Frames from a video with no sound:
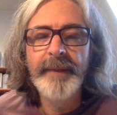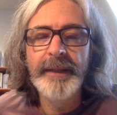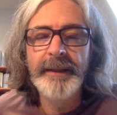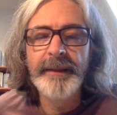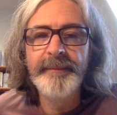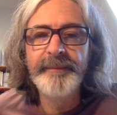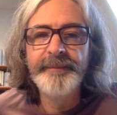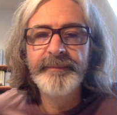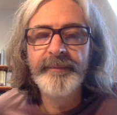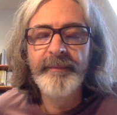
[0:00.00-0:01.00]

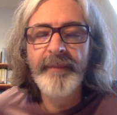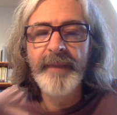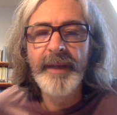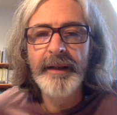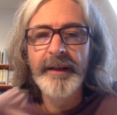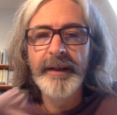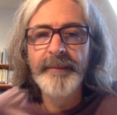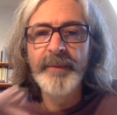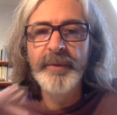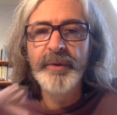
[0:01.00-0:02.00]
I'm not